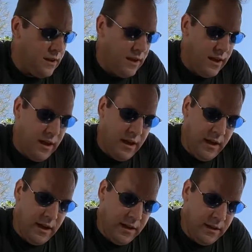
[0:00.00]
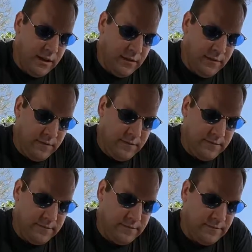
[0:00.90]
and
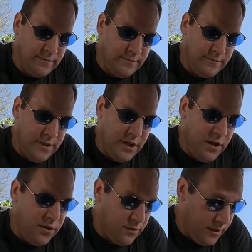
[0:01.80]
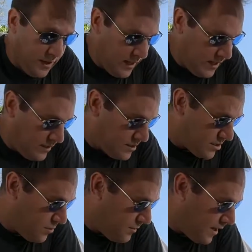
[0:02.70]
you know,
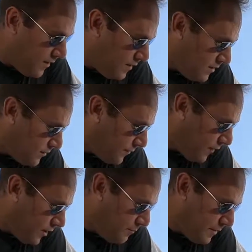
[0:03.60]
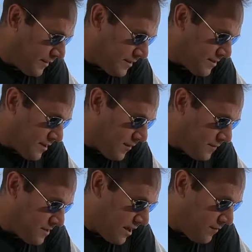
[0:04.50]
scuba diving is fun, but this stuff
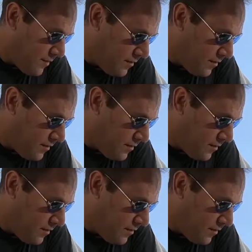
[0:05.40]
is heavy.